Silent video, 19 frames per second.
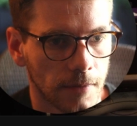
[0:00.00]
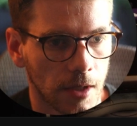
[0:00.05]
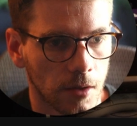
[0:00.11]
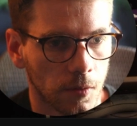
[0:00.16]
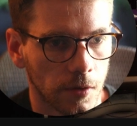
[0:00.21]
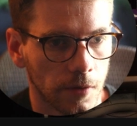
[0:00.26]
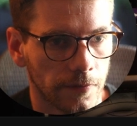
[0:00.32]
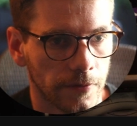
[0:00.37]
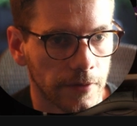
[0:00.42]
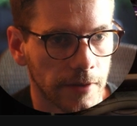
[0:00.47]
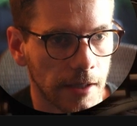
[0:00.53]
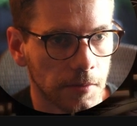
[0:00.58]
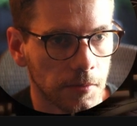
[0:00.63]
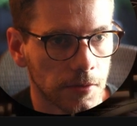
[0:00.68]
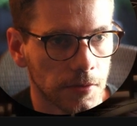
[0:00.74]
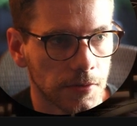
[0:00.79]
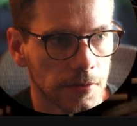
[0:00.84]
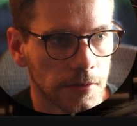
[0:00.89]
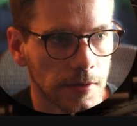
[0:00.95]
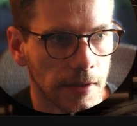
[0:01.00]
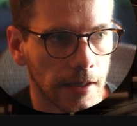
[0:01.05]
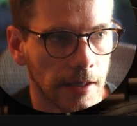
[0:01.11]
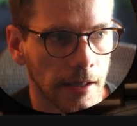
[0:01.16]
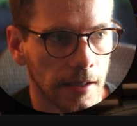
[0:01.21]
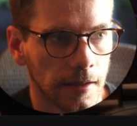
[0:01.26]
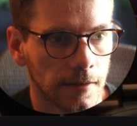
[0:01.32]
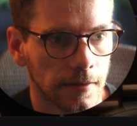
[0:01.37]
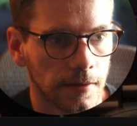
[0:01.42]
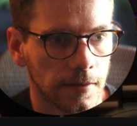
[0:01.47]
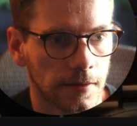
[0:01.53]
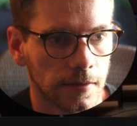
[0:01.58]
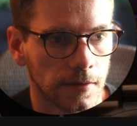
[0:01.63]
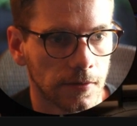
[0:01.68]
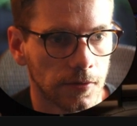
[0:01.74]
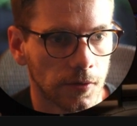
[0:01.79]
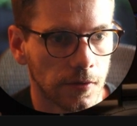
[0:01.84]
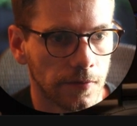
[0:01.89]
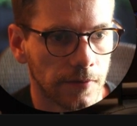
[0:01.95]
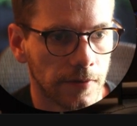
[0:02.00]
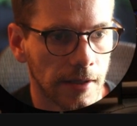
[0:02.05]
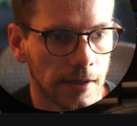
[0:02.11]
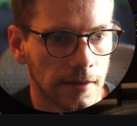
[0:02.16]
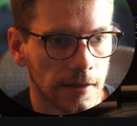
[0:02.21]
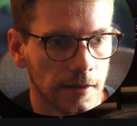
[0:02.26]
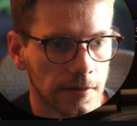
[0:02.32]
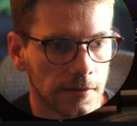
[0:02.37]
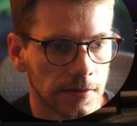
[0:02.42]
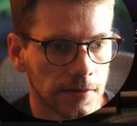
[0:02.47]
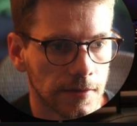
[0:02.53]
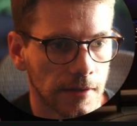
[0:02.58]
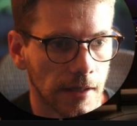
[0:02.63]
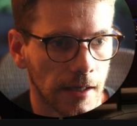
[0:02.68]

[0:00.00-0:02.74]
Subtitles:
one of the tables and sort of get this